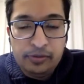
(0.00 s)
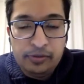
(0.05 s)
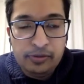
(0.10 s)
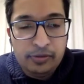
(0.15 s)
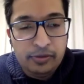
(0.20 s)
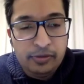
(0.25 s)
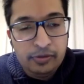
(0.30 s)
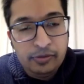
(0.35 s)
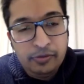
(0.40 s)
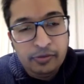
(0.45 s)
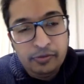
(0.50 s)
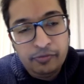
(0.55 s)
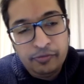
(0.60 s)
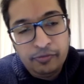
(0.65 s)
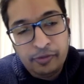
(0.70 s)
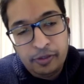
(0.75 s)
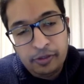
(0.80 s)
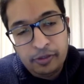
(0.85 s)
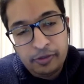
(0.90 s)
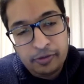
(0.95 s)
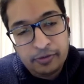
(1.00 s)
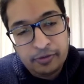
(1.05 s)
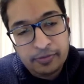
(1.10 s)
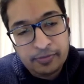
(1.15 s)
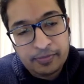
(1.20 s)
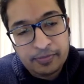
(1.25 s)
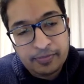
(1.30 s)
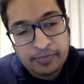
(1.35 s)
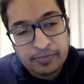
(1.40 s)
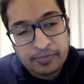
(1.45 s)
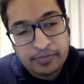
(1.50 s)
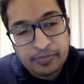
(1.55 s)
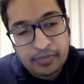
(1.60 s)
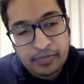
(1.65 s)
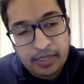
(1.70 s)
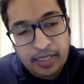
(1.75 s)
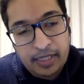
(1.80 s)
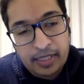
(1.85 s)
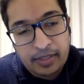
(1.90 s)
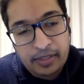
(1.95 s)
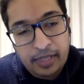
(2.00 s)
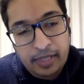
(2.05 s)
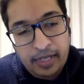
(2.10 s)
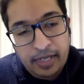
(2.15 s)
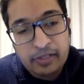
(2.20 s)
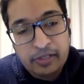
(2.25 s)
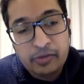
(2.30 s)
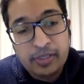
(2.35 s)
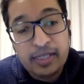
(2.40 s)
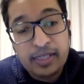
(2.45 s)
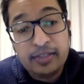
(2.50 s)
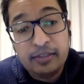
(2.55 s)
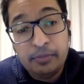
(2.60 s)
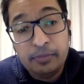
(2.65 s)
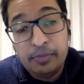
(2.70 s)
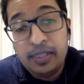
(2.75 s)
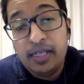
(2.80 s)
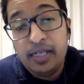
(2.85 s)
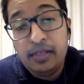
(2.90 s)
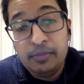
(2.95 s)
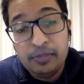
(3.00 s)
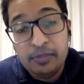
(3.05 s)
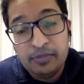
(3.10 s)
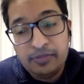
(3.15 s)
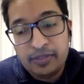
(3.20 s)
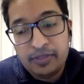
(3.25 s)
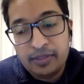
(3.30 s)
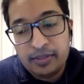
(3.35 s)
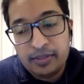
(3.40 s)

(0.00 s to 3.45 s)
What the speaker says: you fall, and you get the blame of it.